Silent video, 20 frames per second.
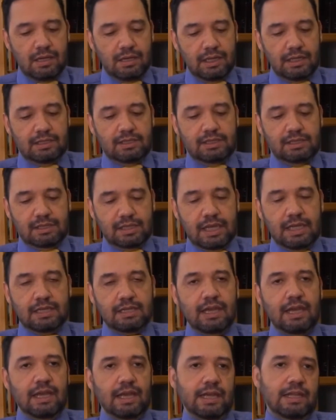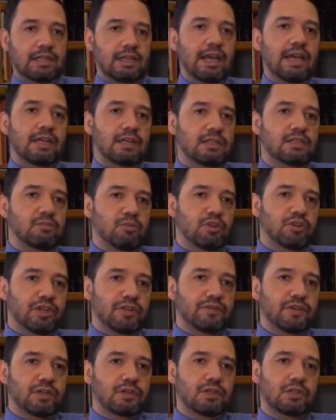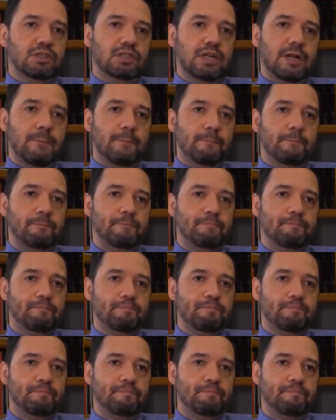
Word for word: It's, it's, it, it is more difficult. Um,